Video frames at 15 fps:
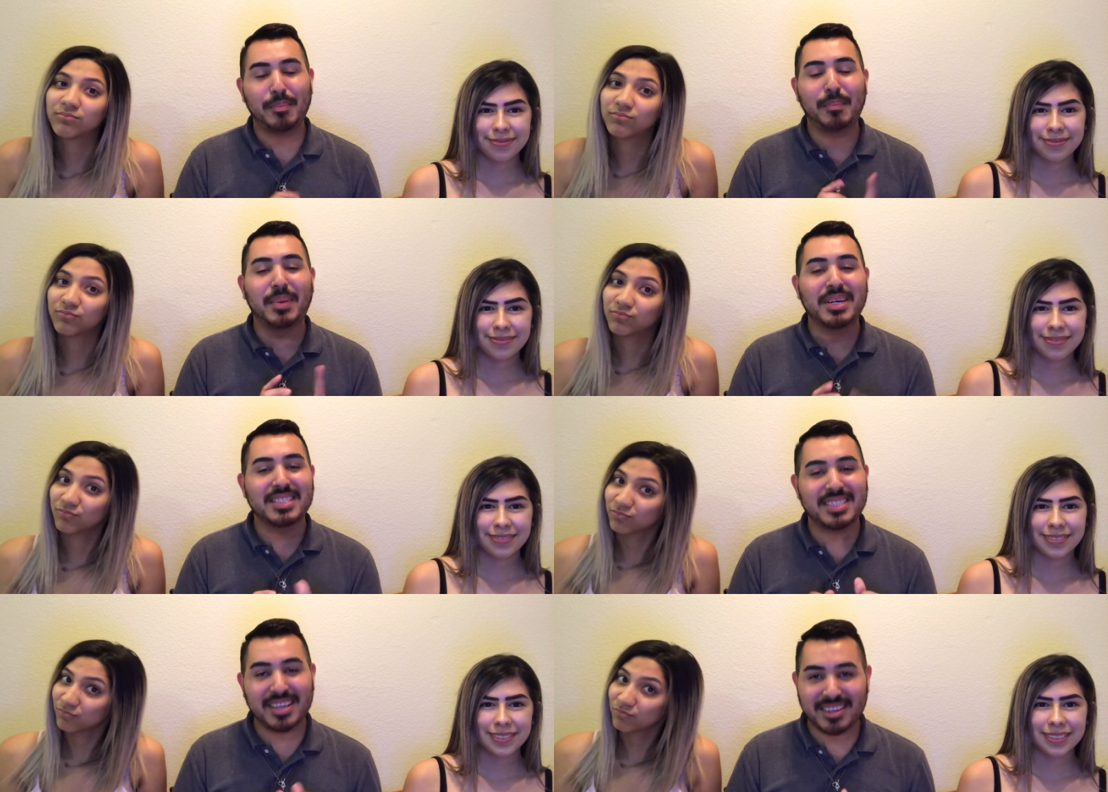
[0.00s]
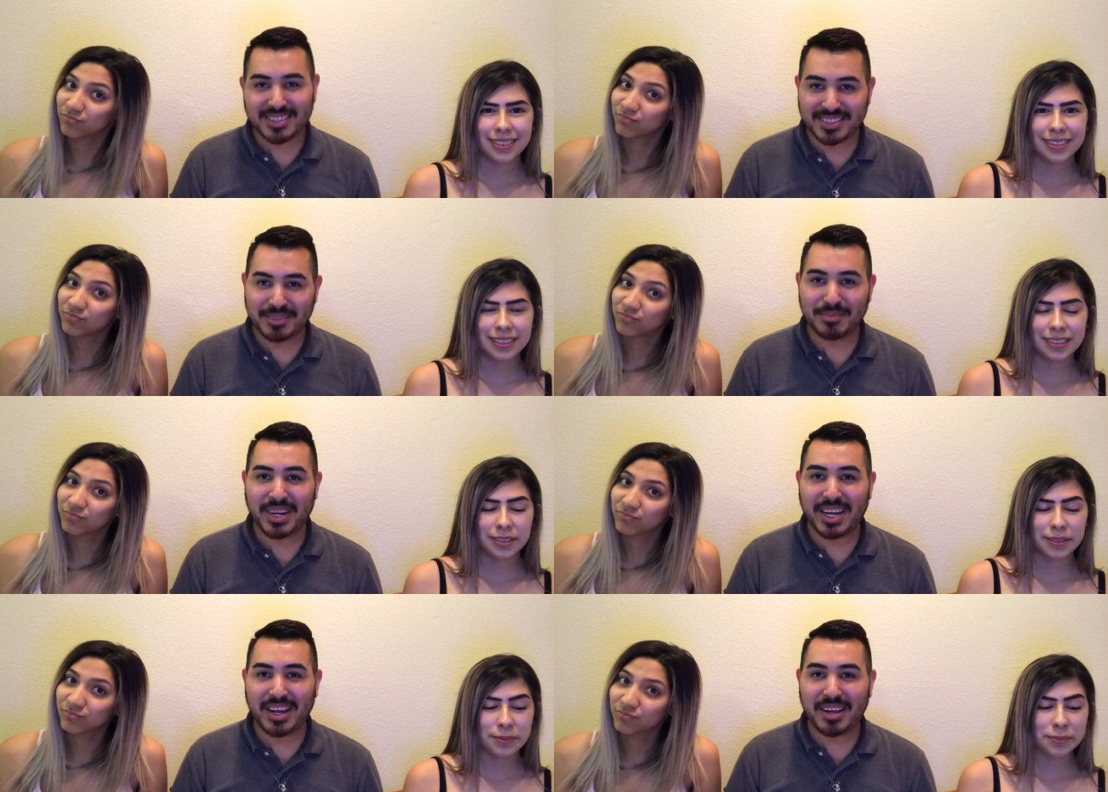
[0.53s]
Speaker 1: bust out
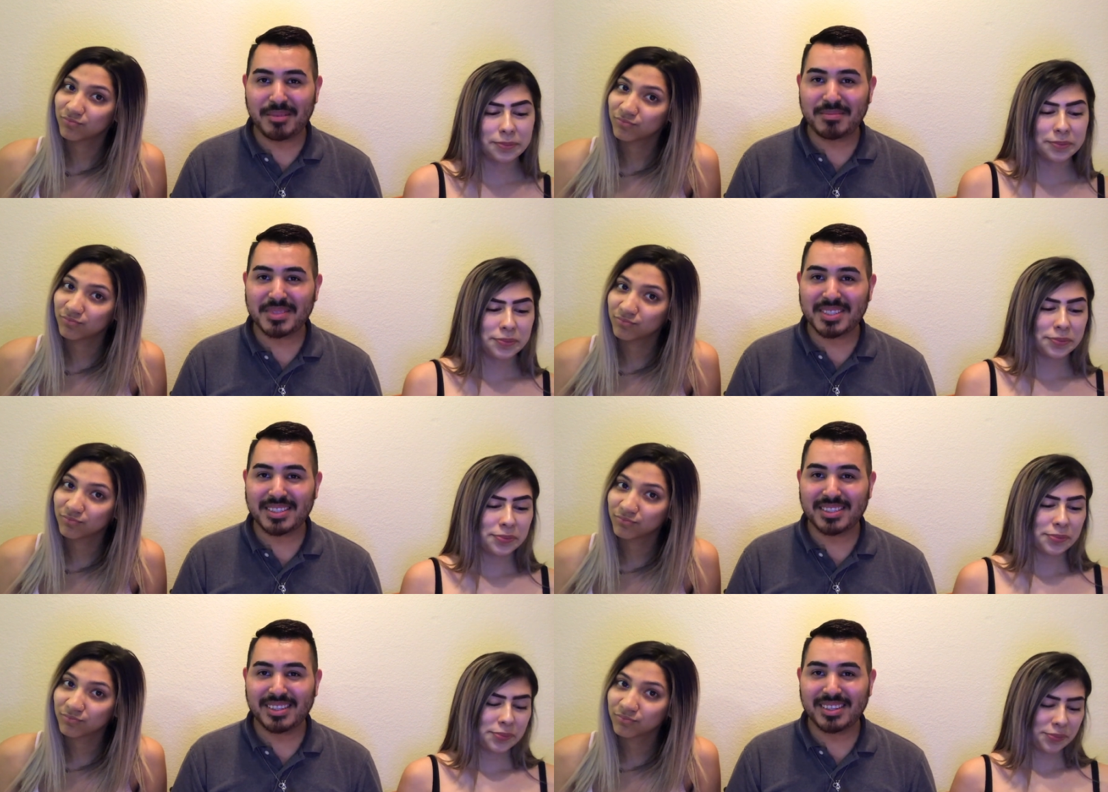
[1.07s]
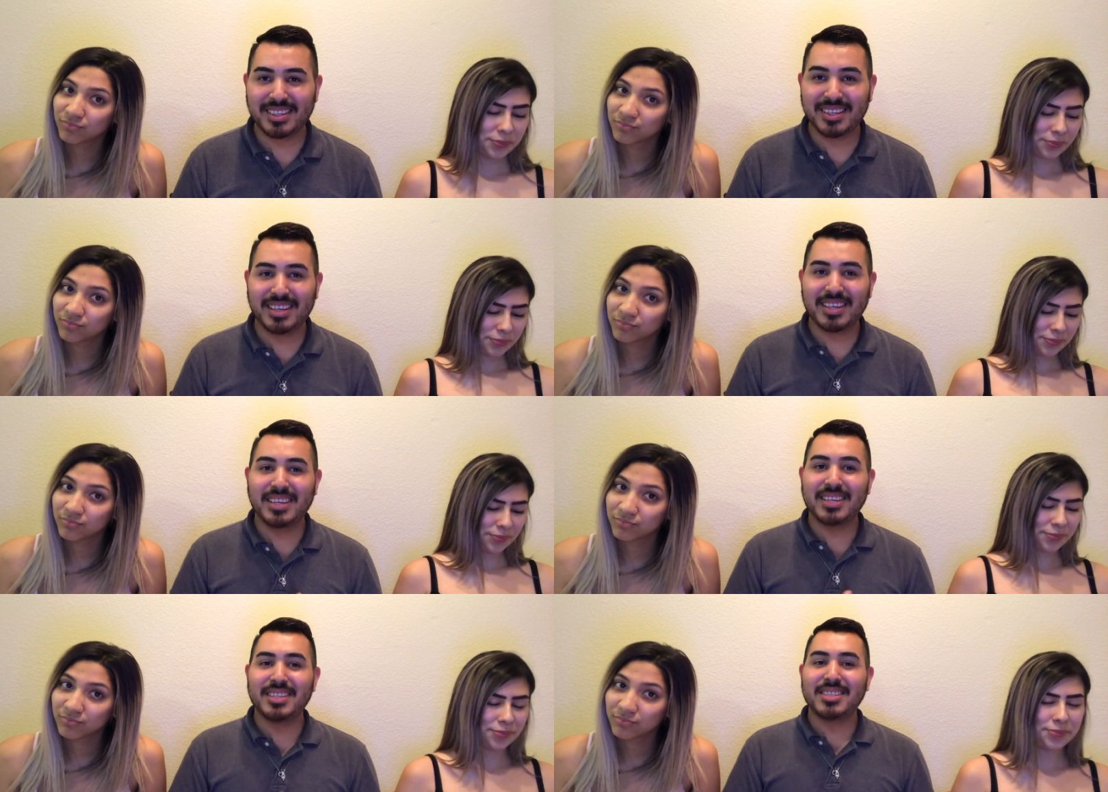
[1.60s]
some names.
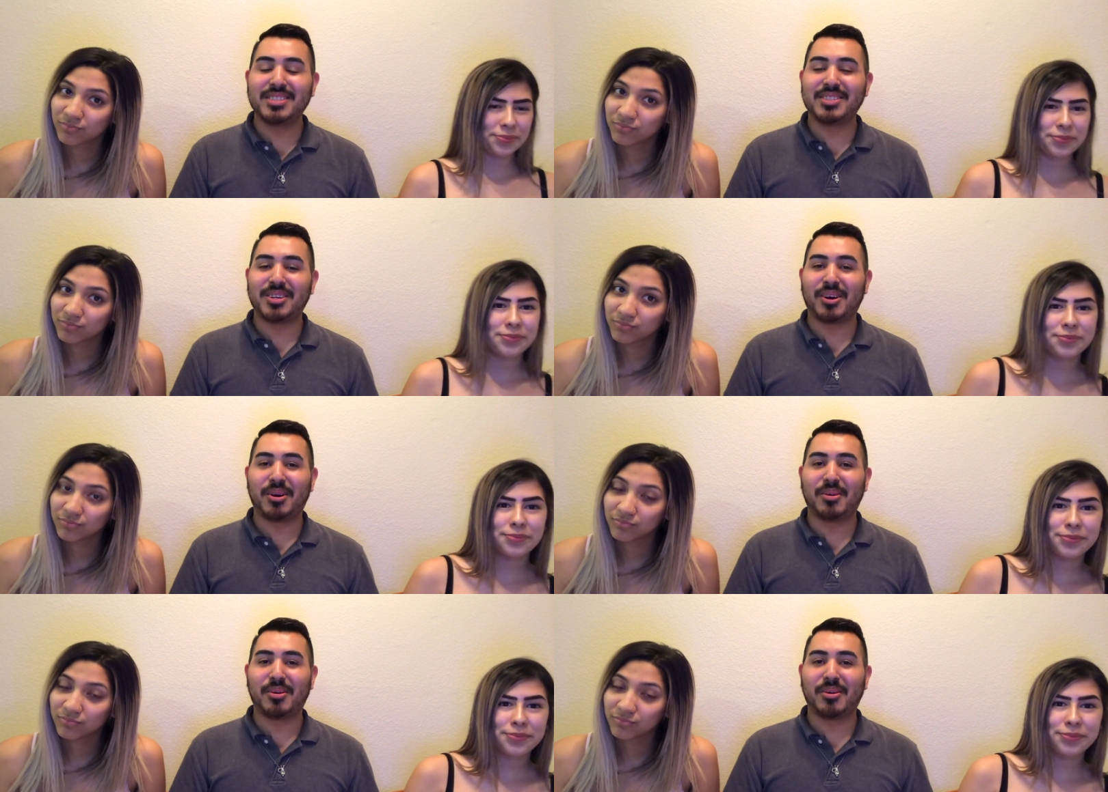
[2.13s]
So